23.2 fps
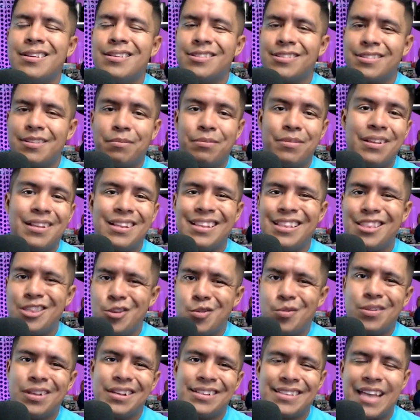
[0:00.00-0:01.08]
something
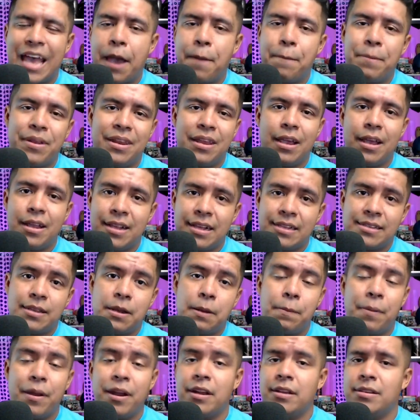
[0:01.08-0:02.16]
new that's happening in
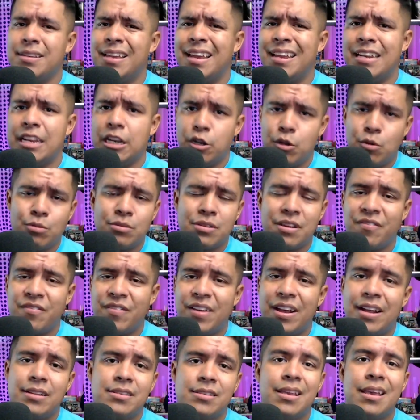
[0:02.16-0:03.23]
Disneyland Paris, any news,
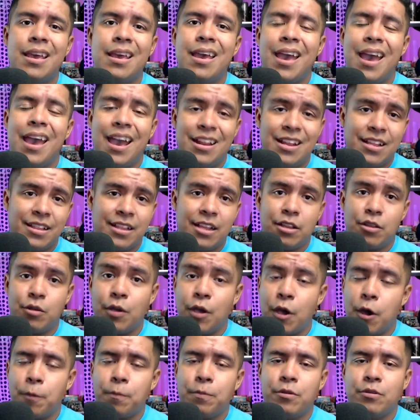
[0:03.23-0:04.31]
events, anything to
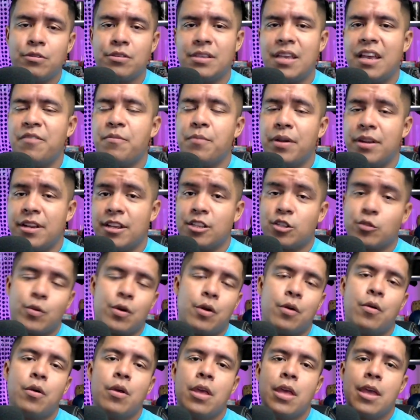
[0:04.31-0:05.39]
help you save money as
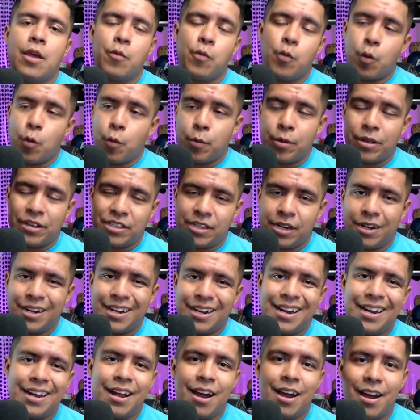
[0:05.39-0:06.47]
well. We will be sharing
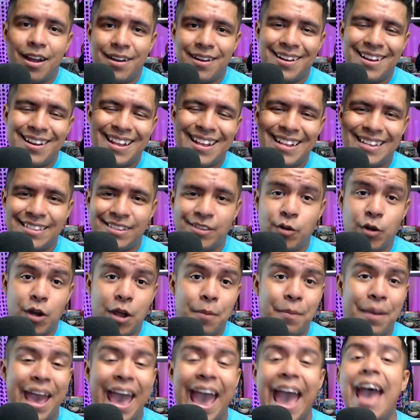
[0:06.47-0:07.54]
it on
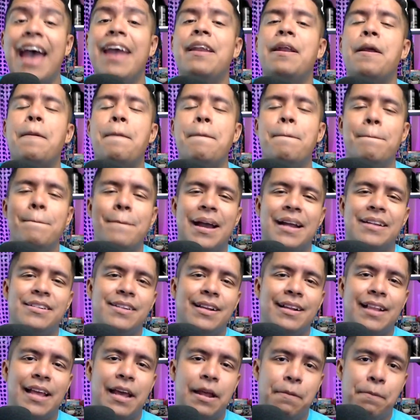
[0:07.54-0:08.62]
Instagram at
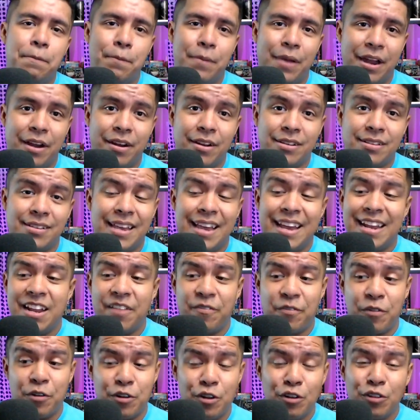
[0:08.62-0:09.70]
Magicland Paris. And
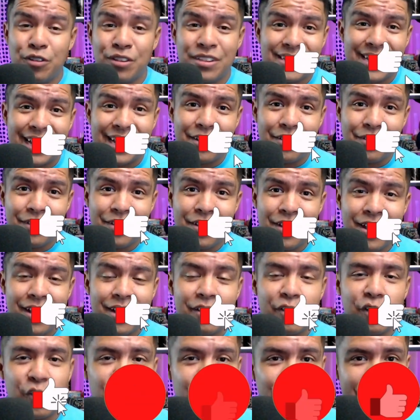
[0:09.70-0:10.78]
if you're new to the channel,
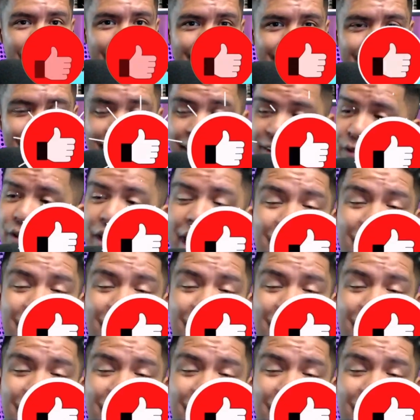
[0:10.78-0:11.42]
don't forget, if you